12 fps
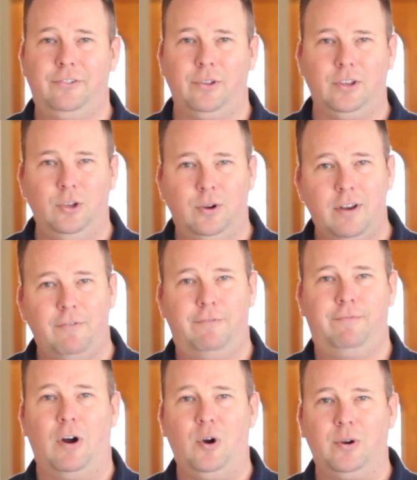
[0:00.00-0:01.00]
so that you
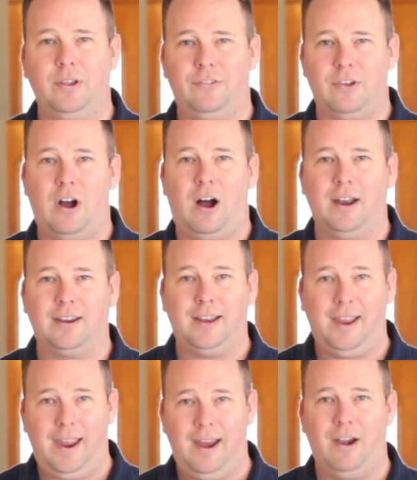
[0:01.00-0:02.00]
can focus
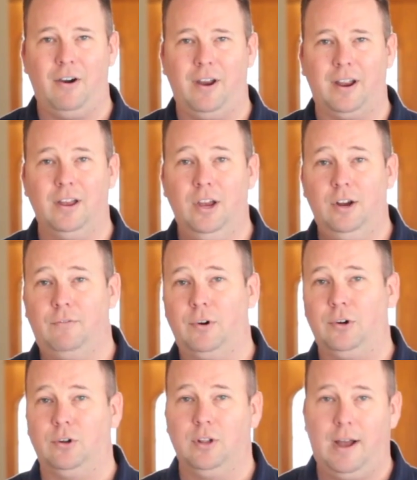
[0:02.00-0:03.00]
on caring
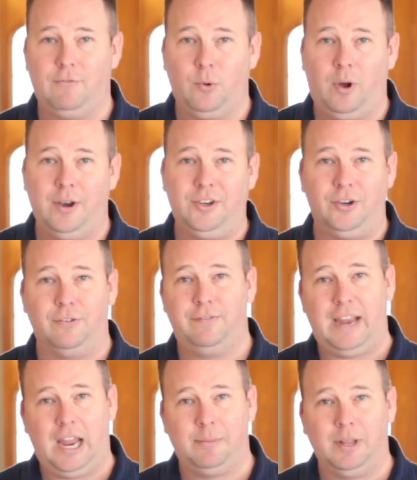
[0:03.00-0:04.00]
for your loved one, your
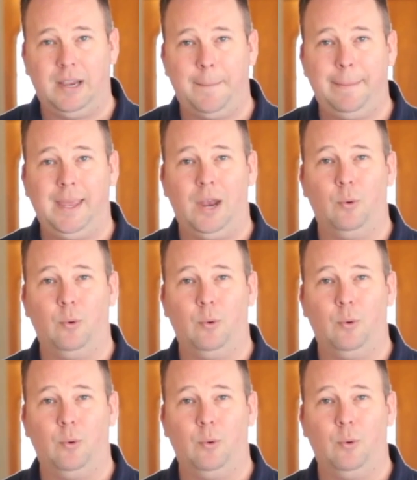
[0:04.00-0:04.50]
family,